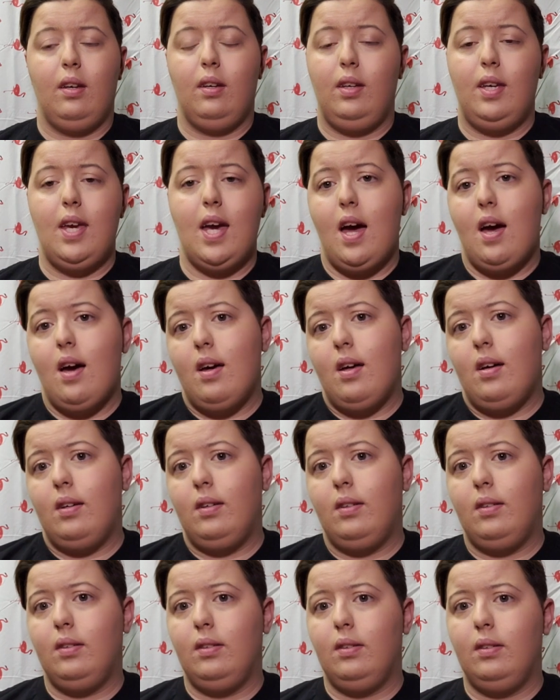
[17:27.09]
yeah,
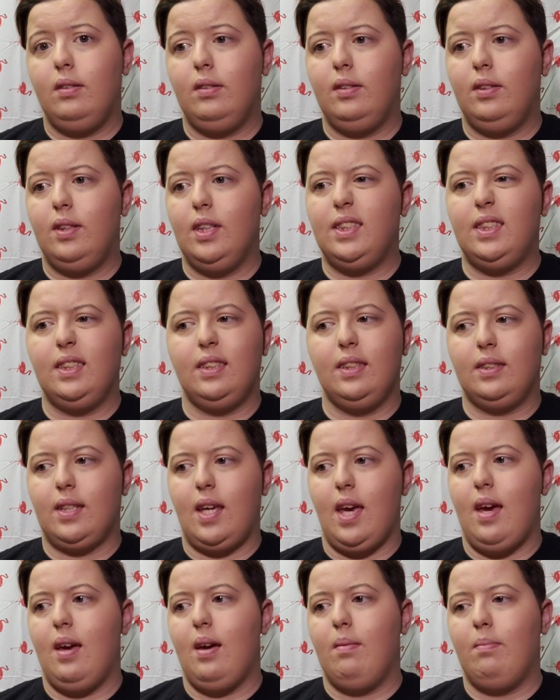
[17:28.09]
this is a
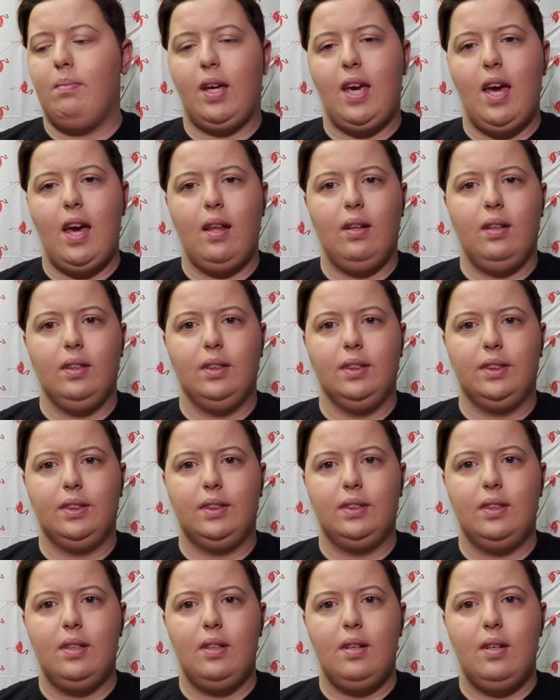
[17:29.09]
scam.
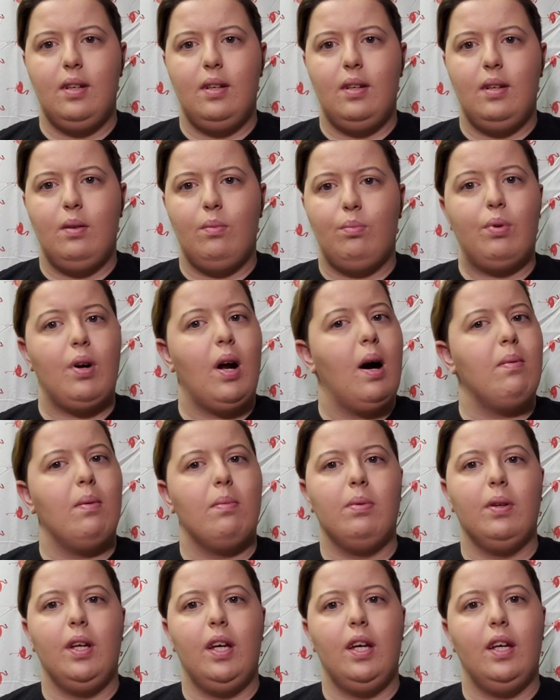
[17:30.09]
Miquela's
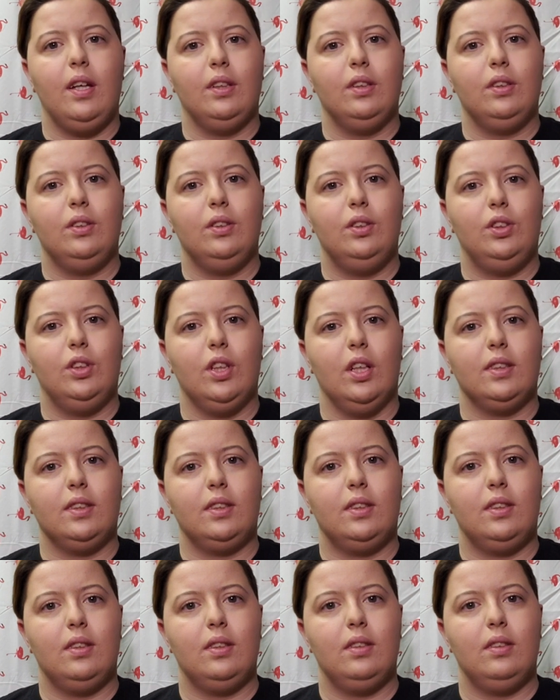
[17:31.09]
probably
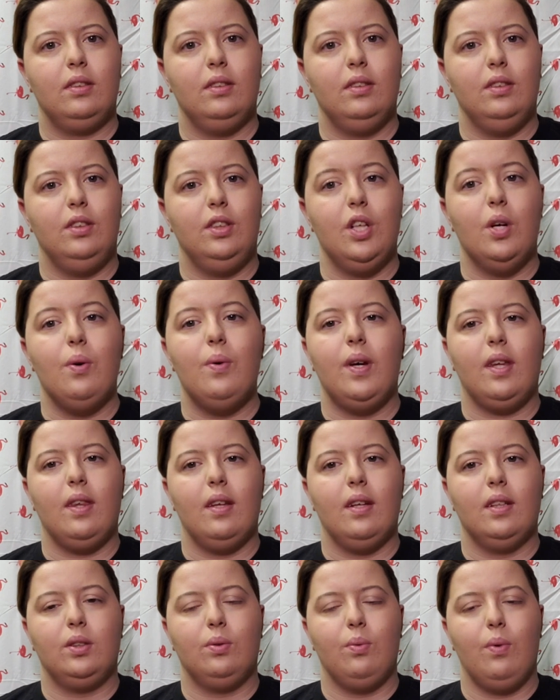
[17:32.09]
just doing
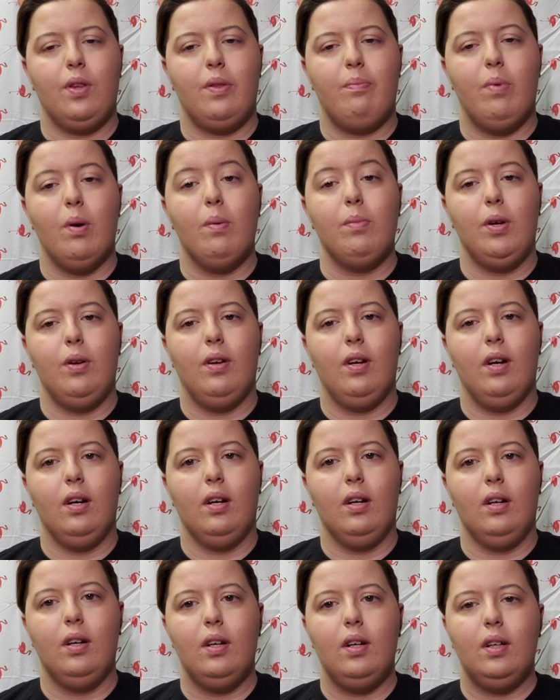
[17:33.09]
this with
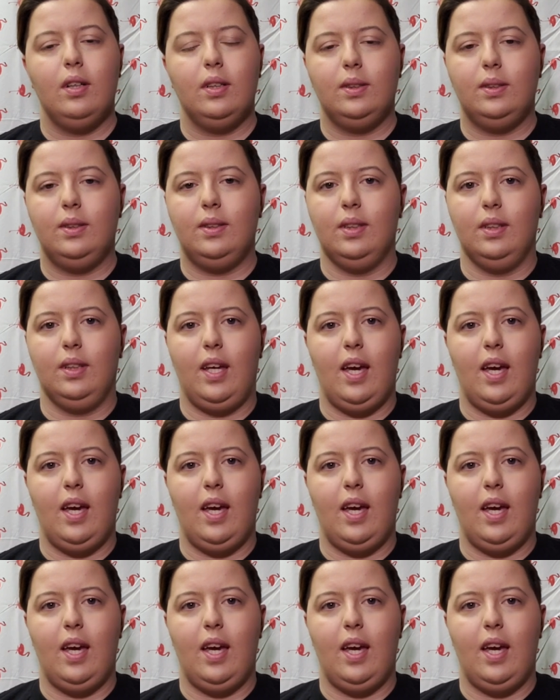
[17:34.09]
Bermuda to